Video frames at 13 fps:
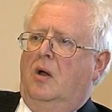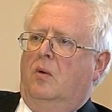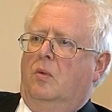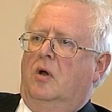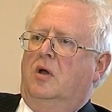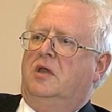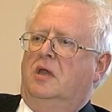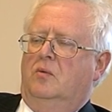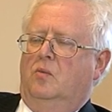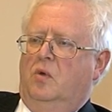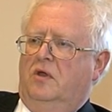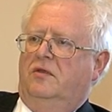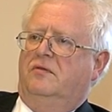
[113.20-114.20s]
working
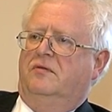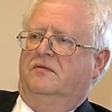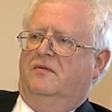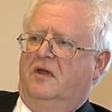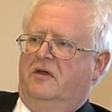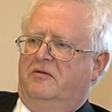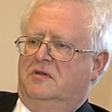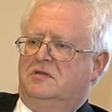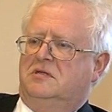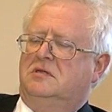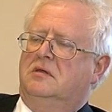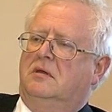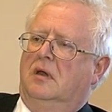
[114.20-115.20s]
with the
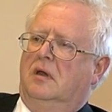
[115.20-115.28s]
various